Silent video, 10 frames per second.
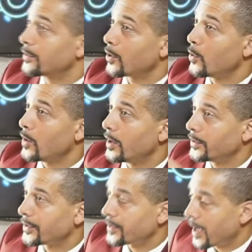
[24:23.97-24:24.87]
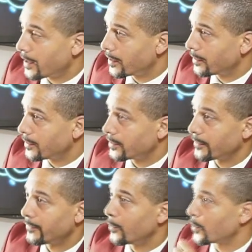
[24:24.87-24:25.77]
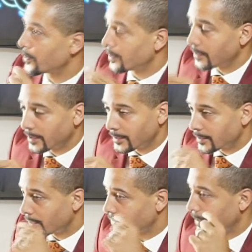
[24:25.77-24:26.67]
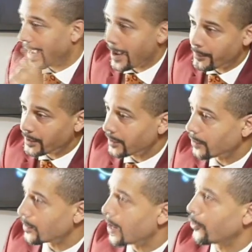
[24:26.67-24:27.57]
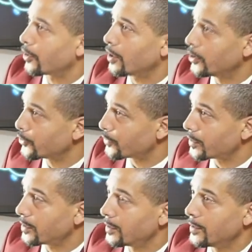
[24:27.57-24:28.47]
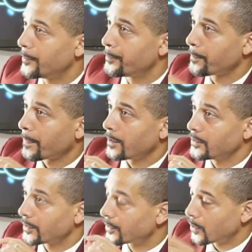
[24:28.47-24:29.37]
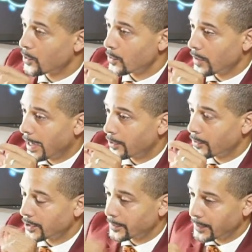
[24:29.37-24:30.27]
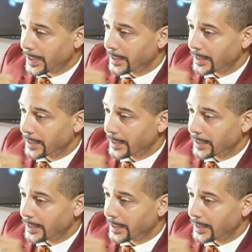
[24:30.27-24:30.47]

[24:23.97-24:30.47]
But so understanding that these unfortunate incidents are happening around our country, just so how you